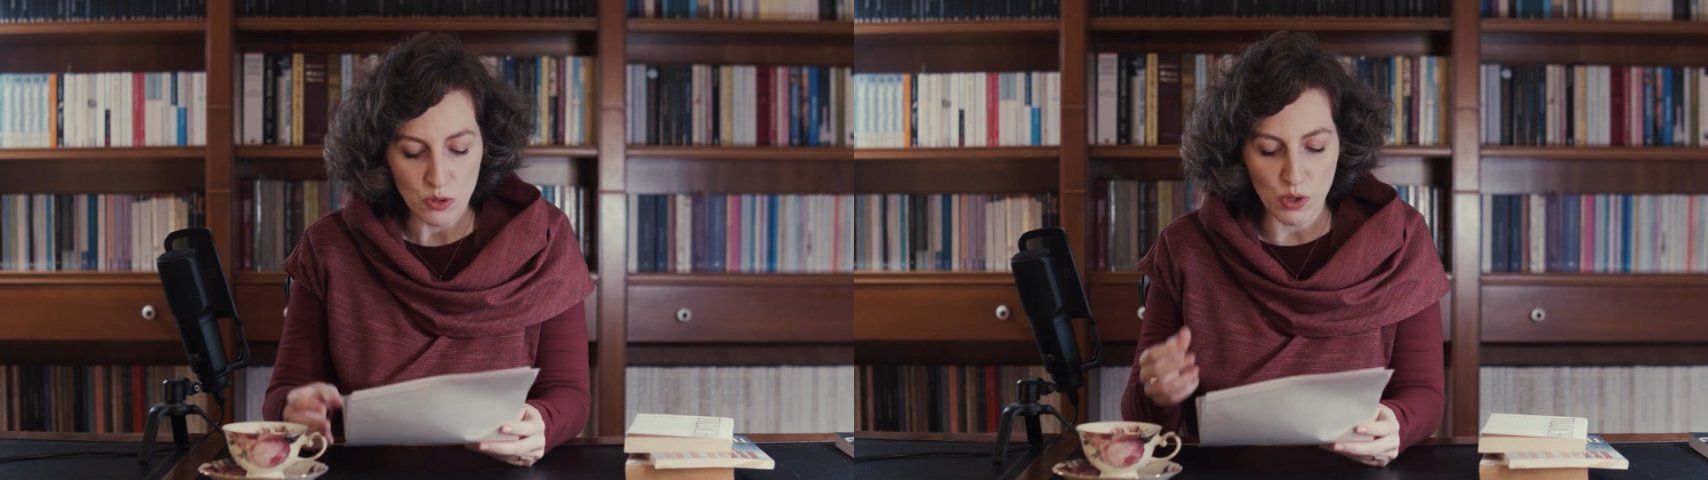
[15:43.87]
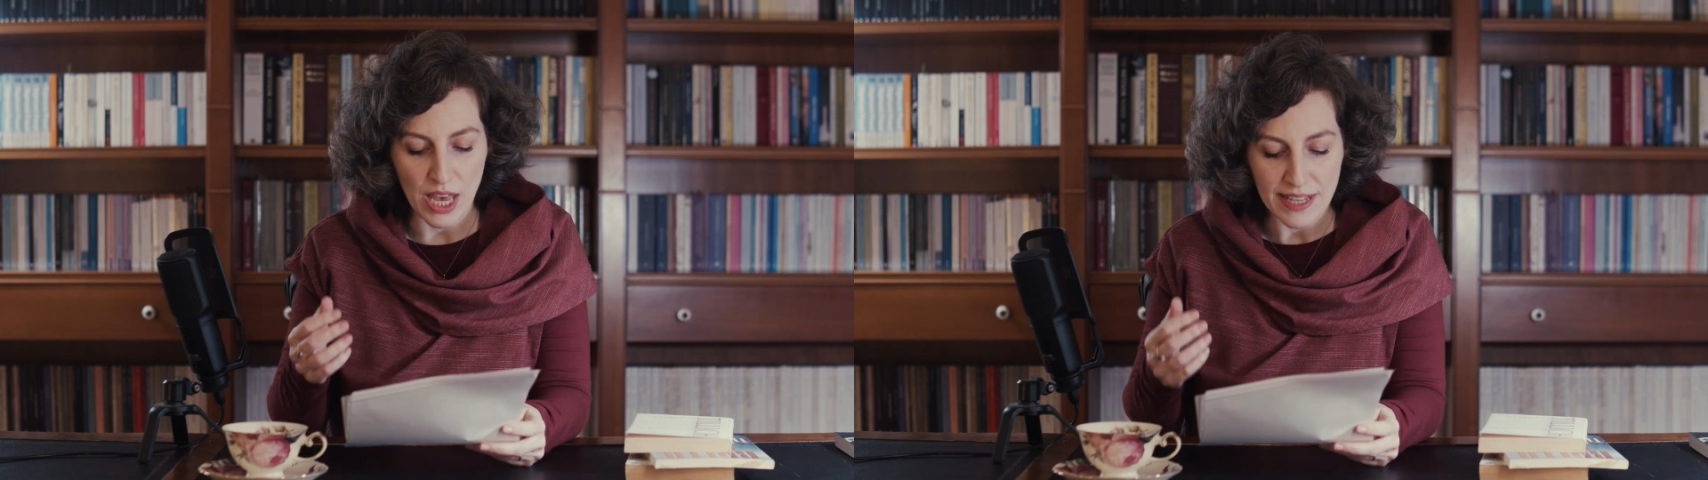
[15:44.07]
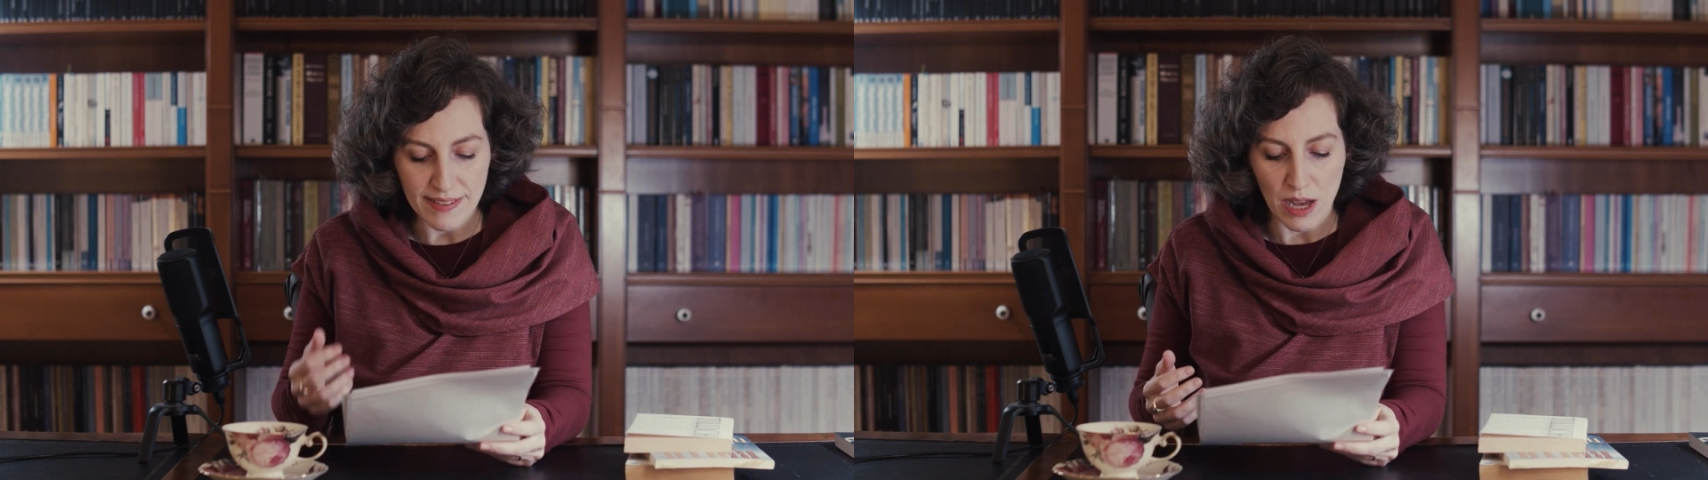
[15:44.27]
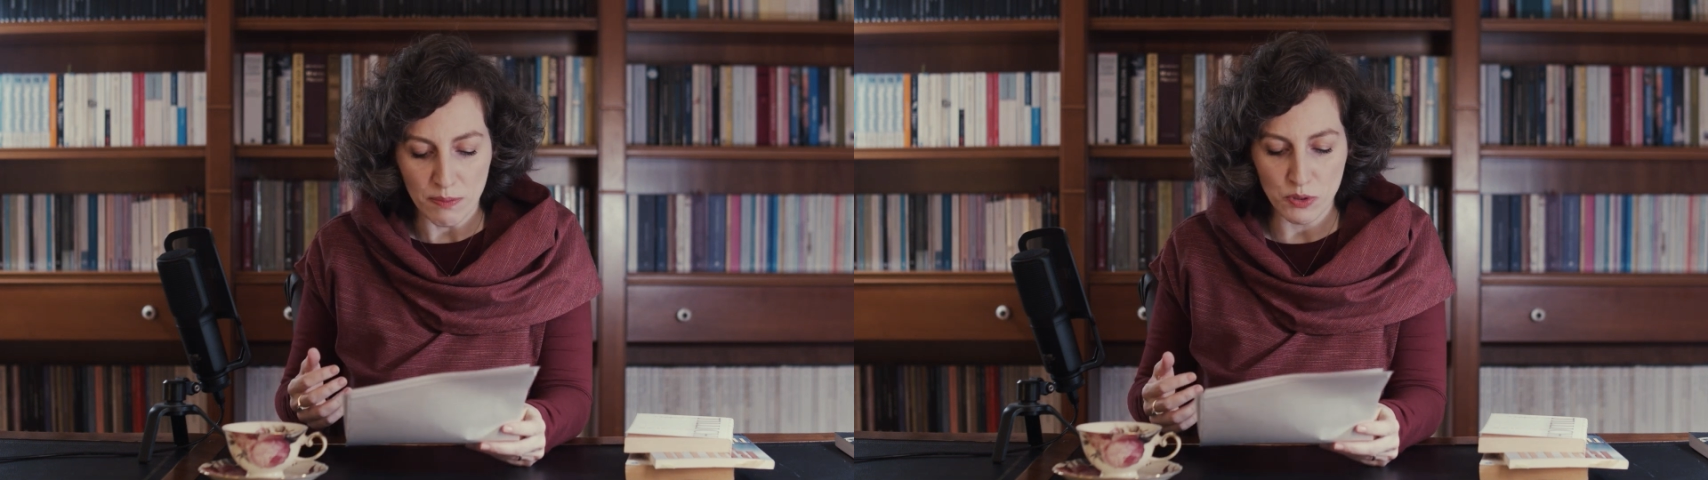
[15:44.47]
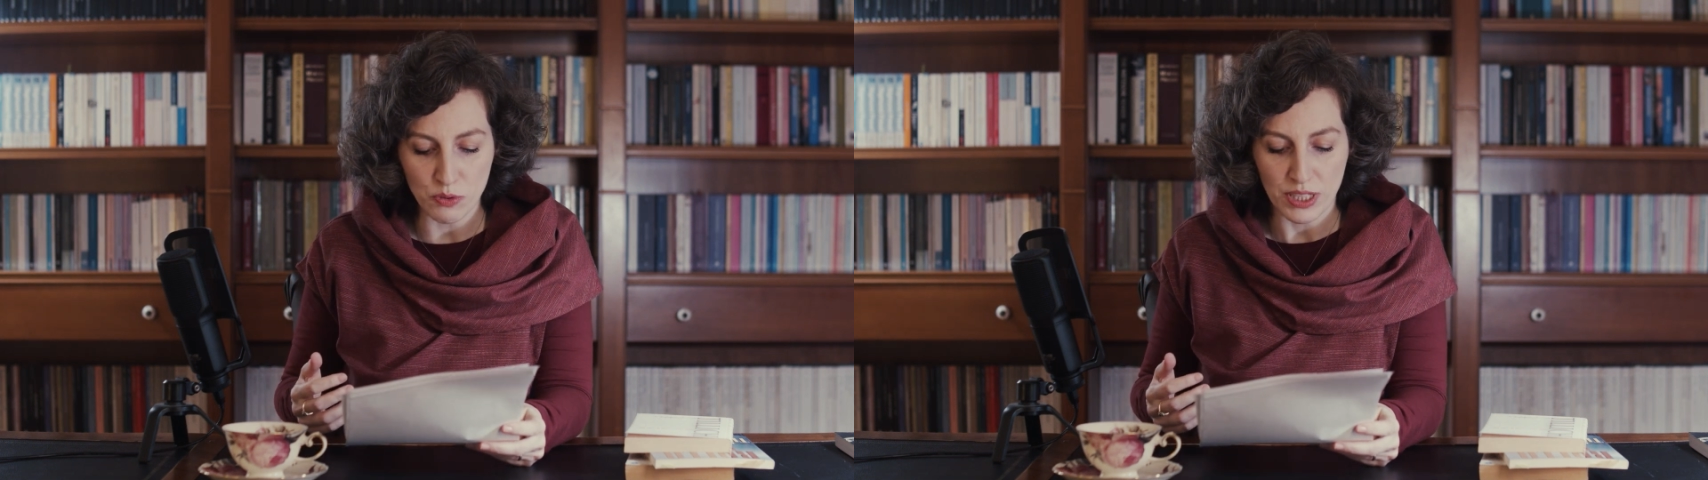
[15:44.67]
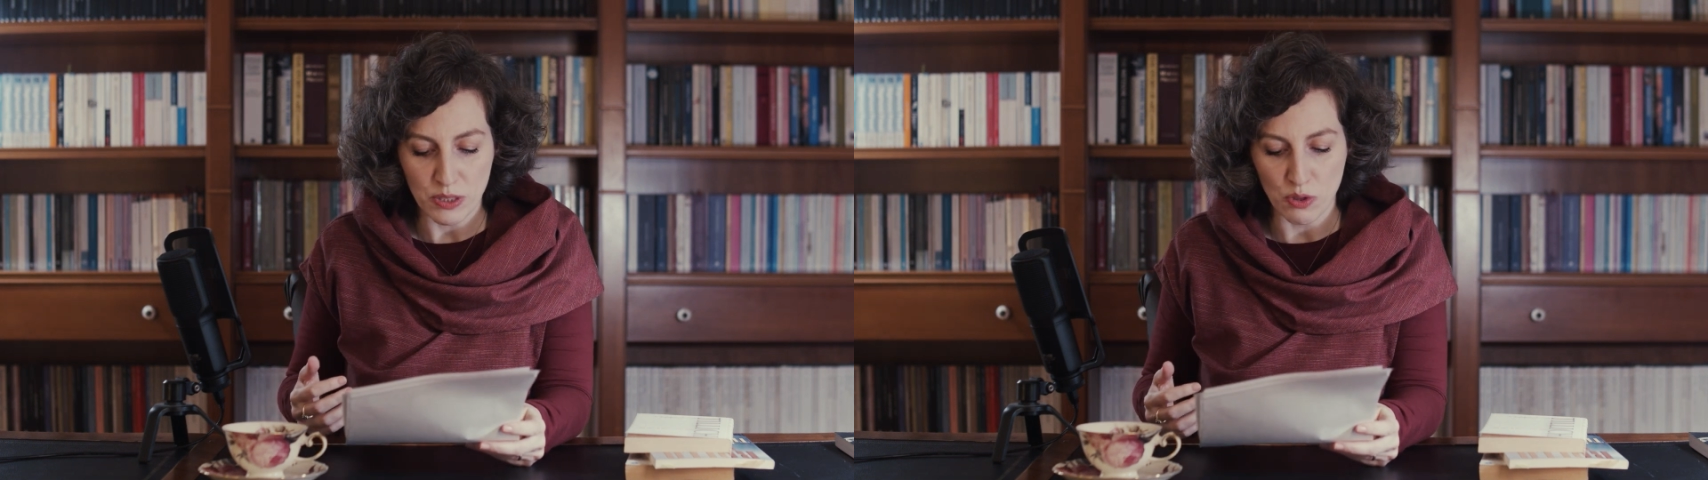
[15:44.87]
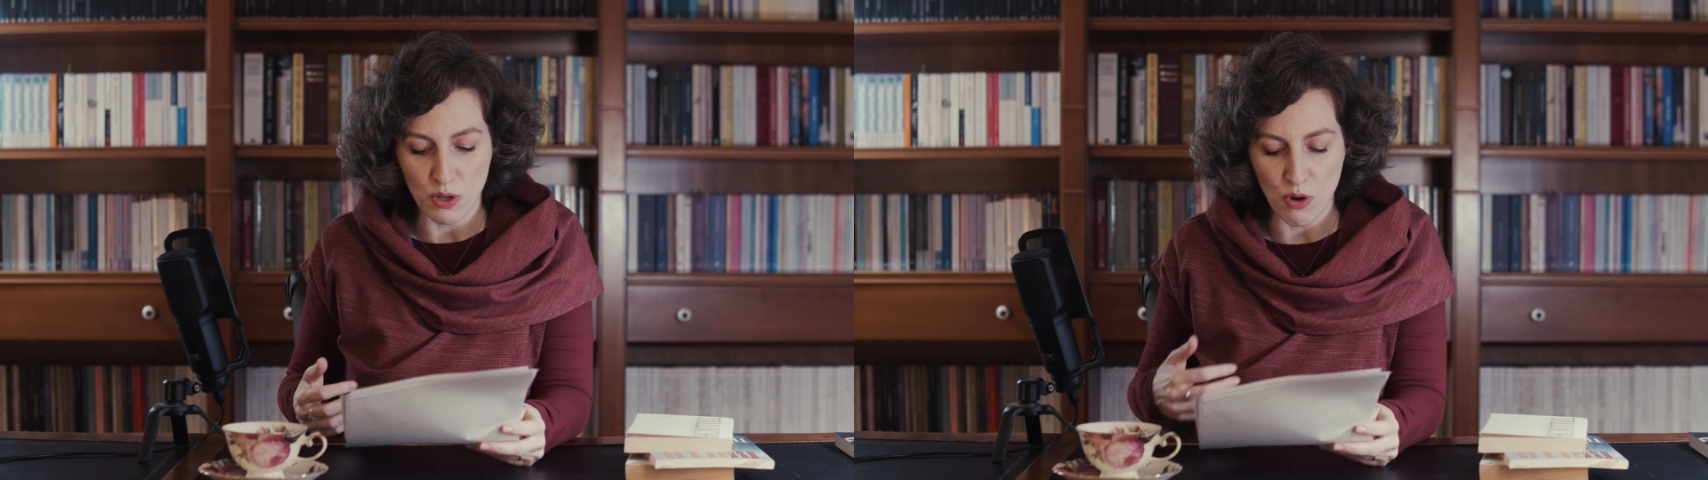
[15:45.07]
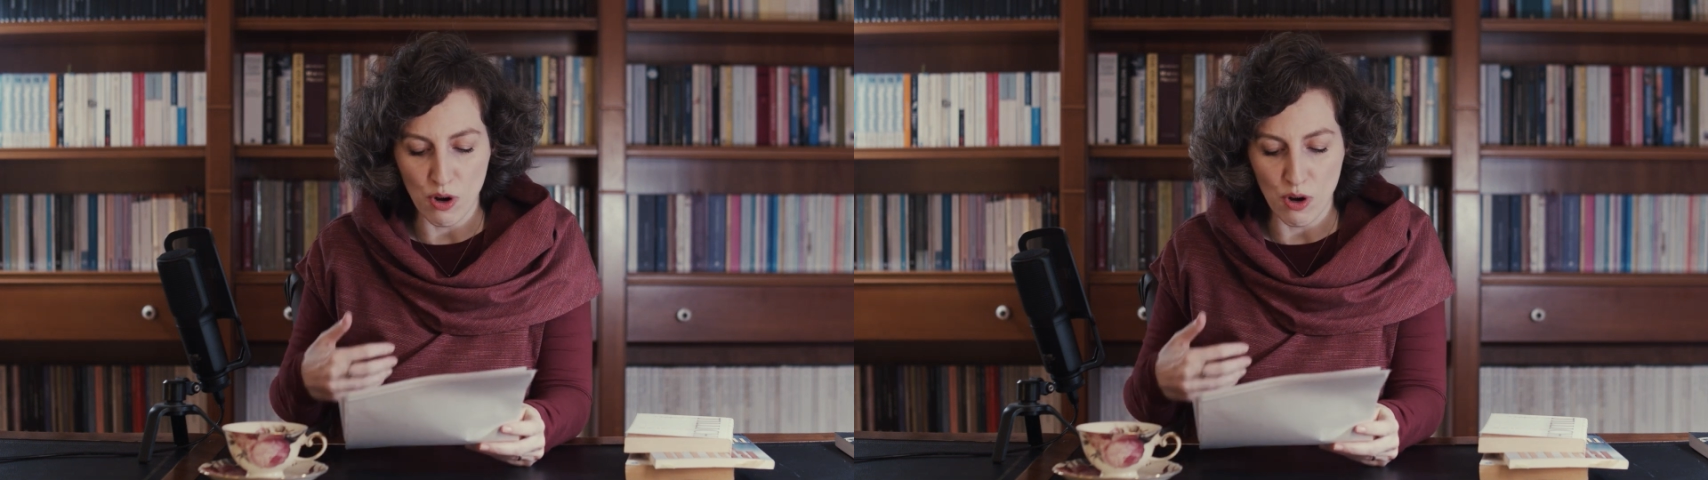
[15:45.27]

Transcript: to adapt to his or